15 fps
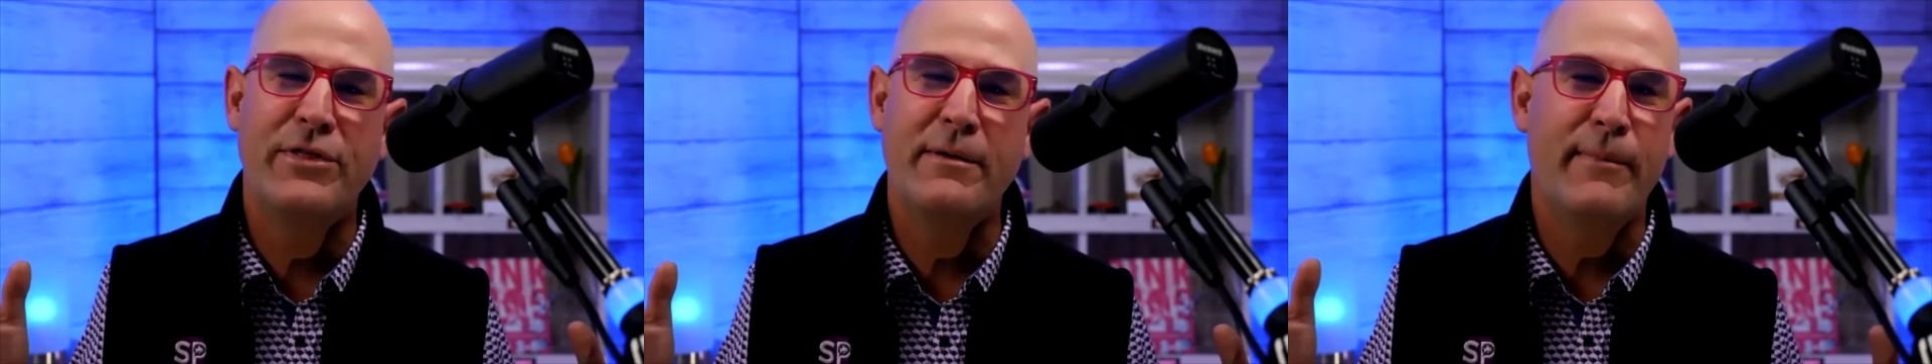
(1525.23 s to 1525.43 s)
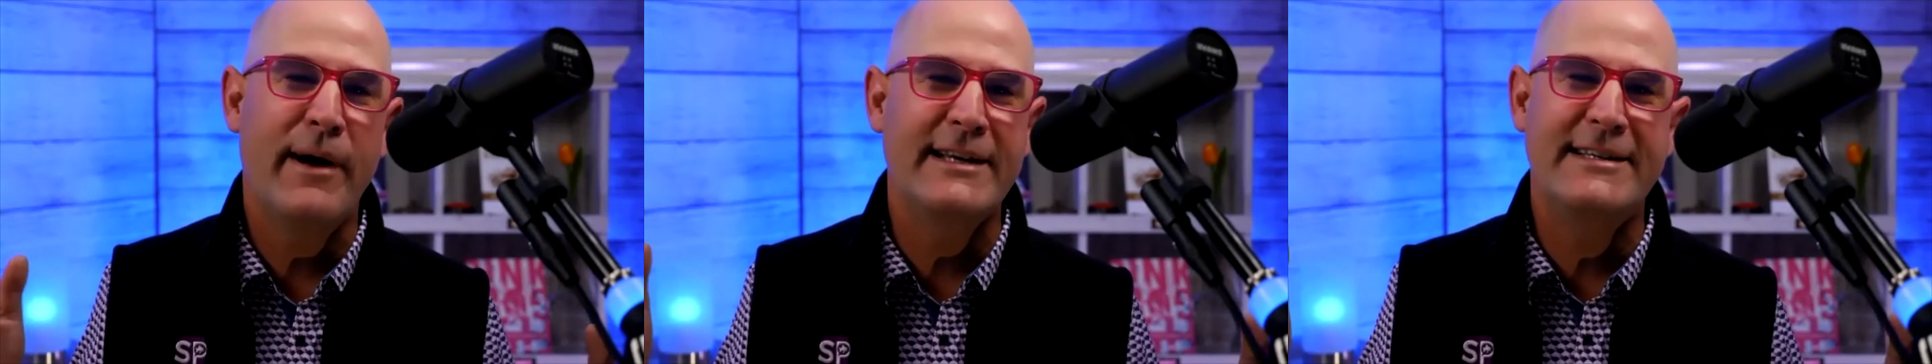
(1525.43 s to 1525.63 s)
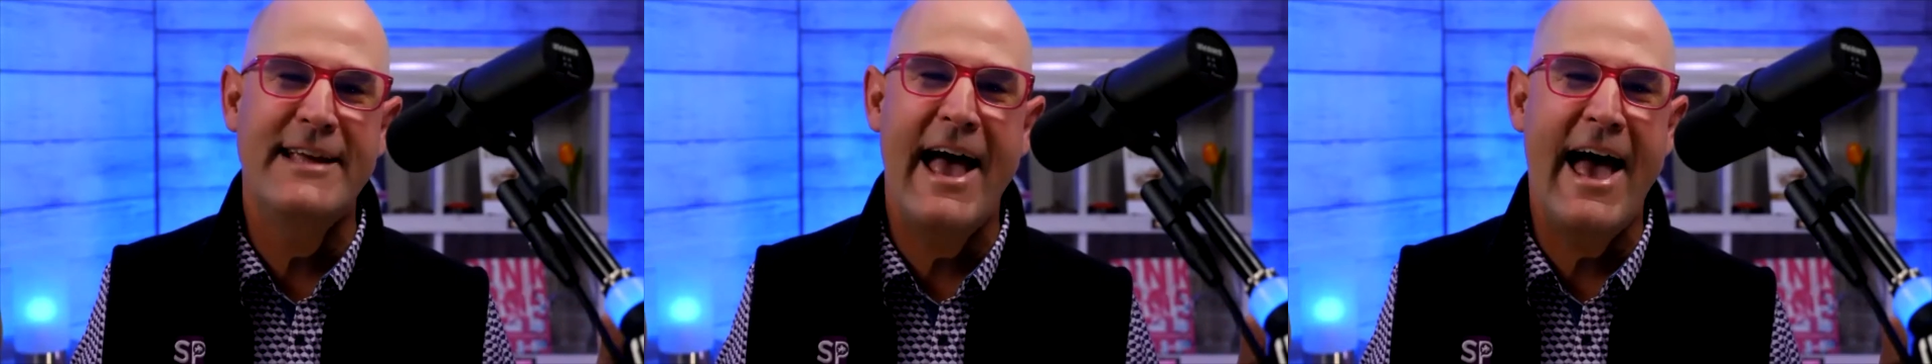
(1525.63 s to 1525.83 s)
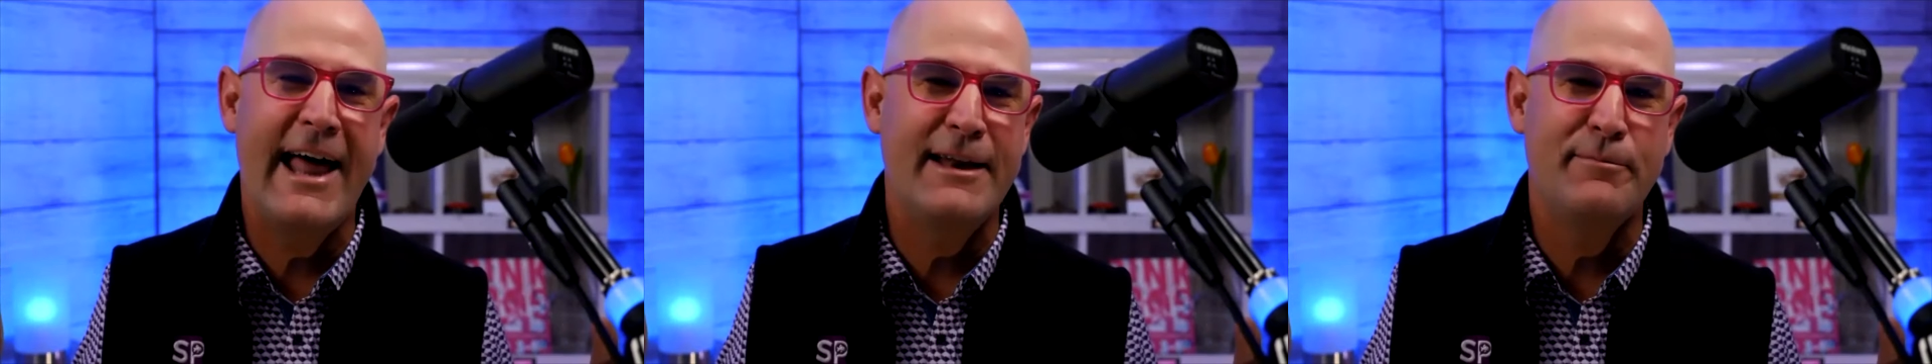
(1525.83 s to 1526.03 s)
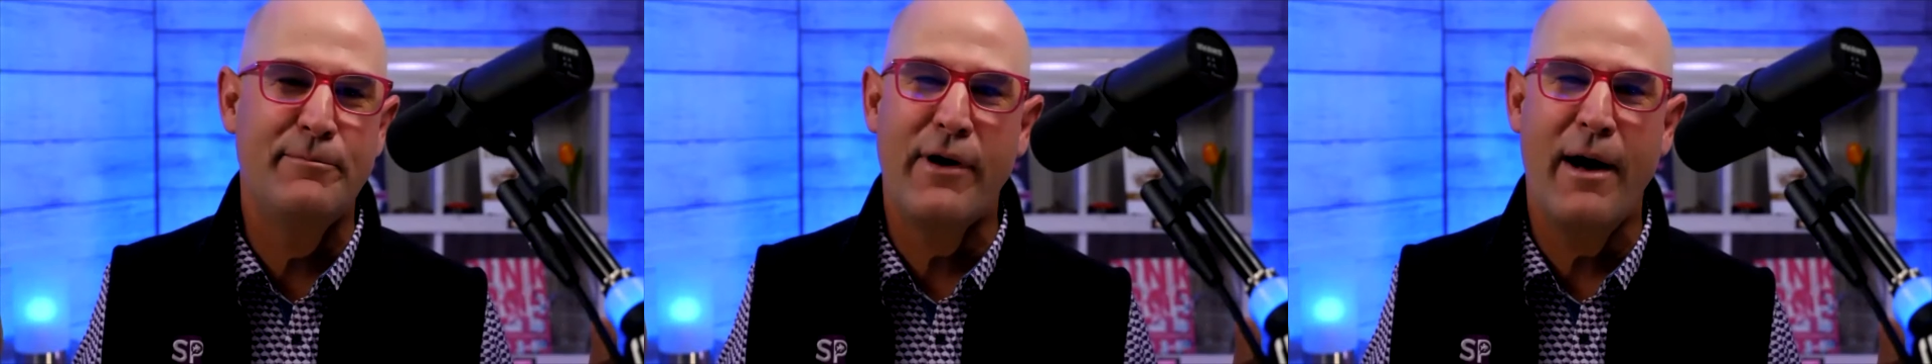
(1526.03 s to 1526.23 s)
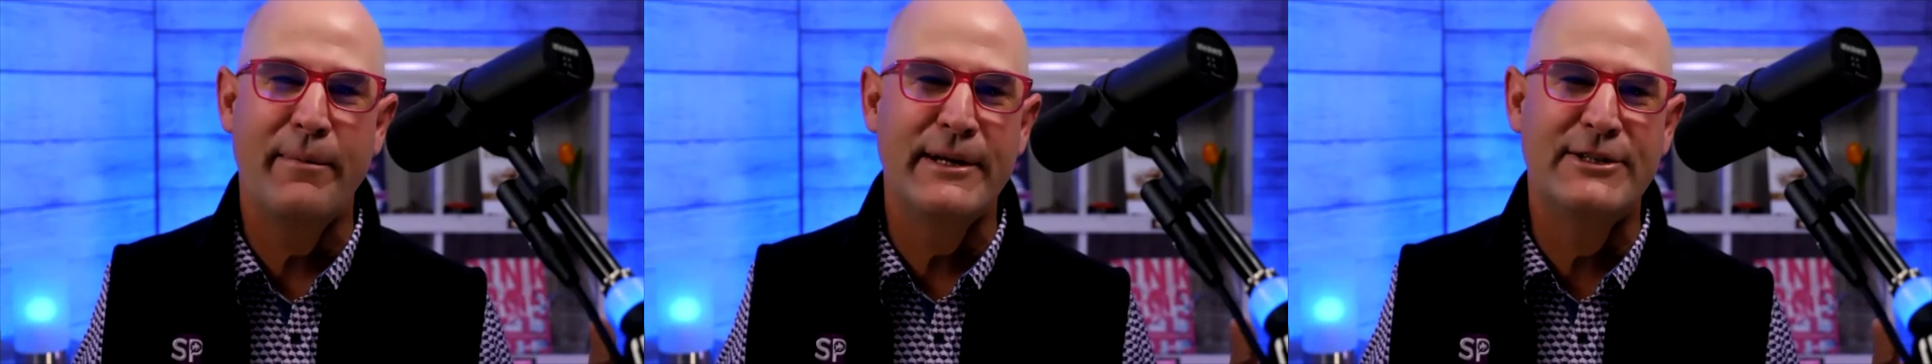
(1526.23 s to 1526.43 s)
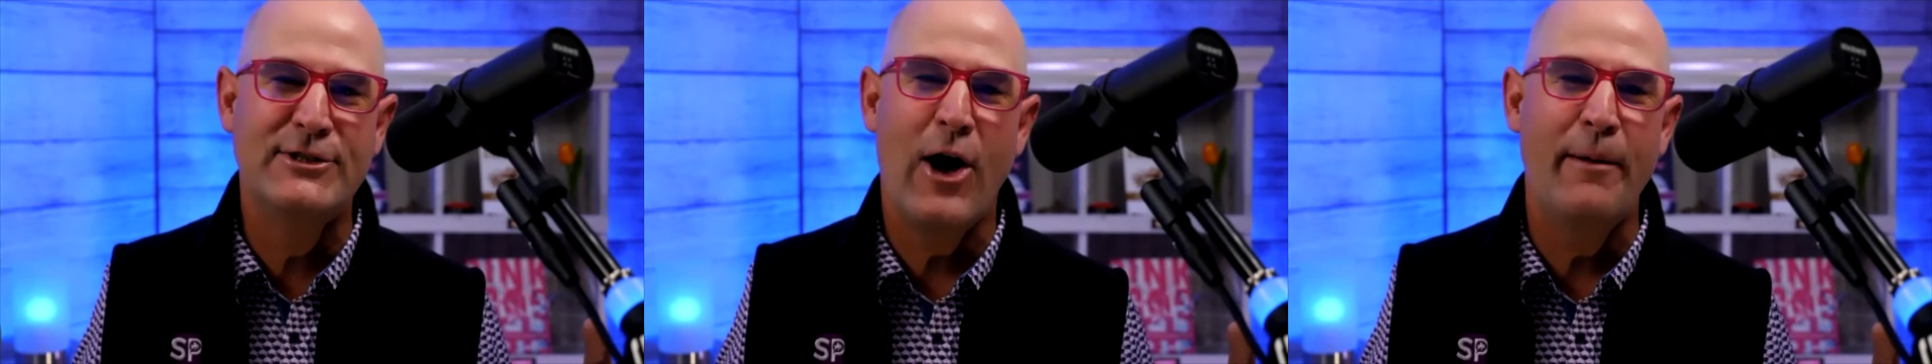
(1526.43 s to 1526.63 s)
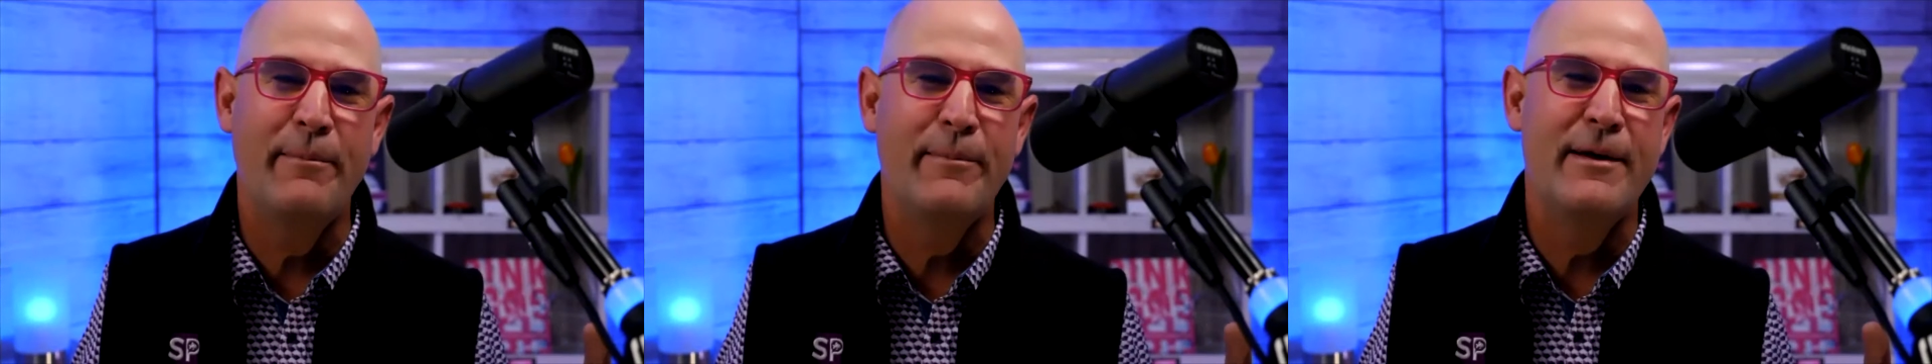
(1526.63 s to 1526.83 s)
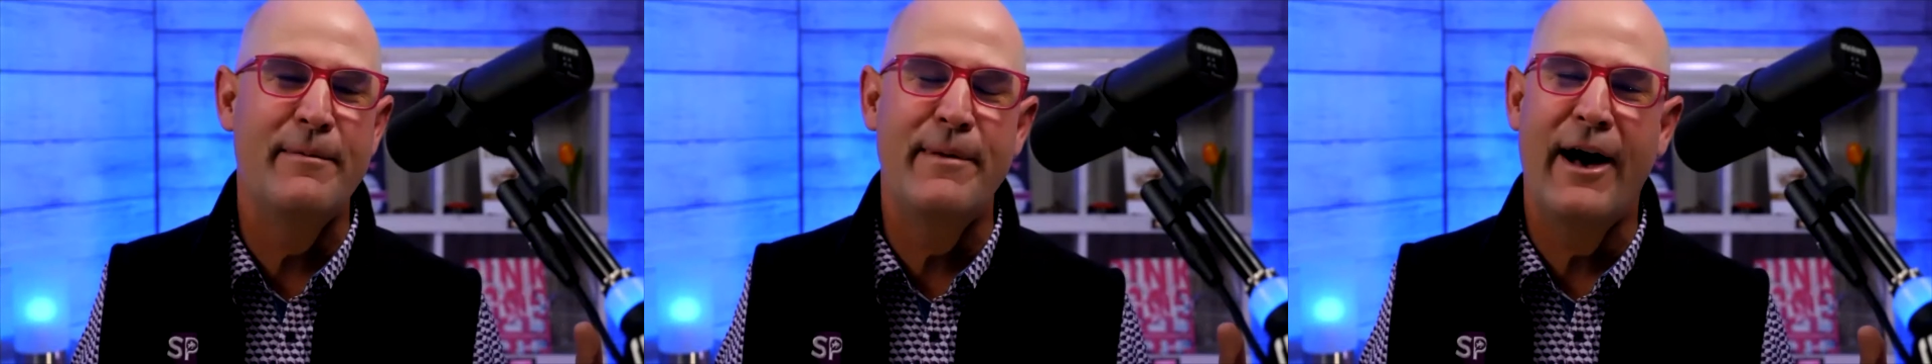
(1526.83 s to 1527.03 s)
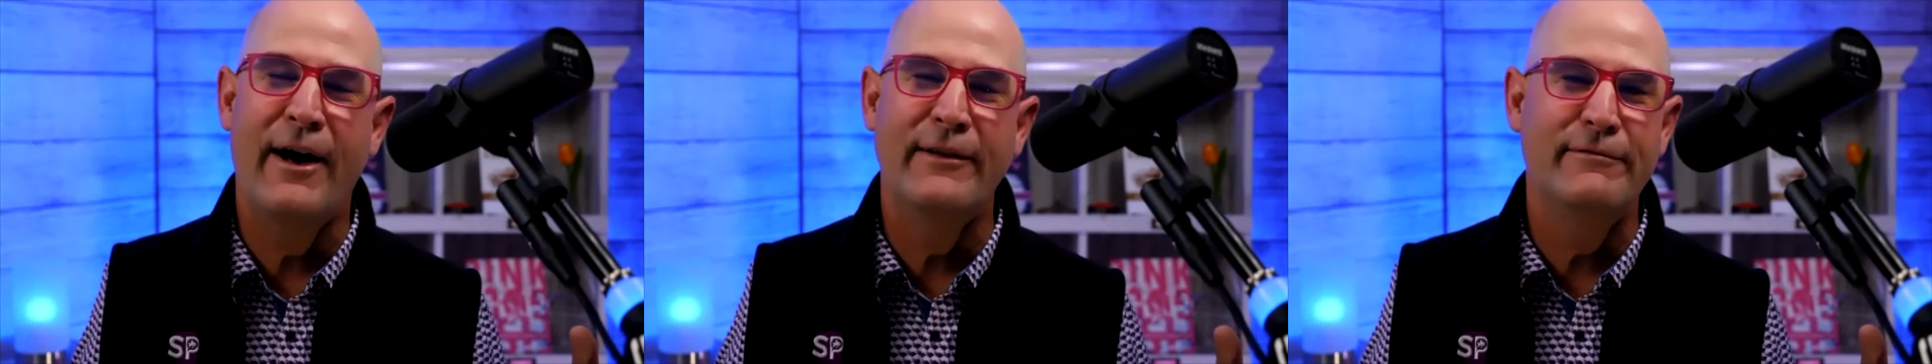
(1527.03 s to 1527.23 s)
my dad had probably taught me
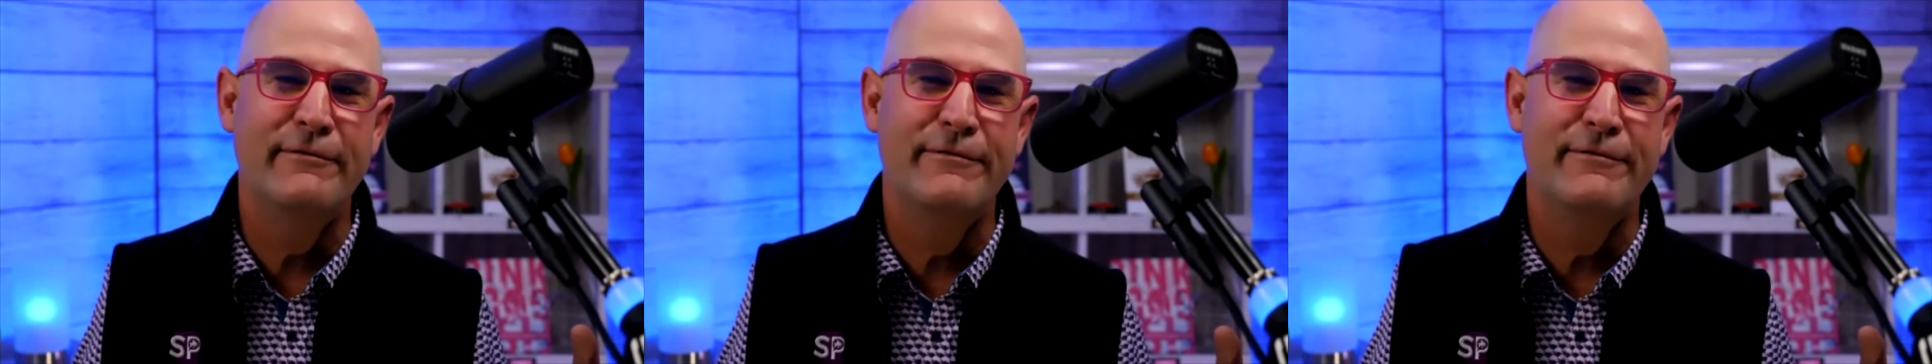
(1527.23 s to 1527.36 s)
about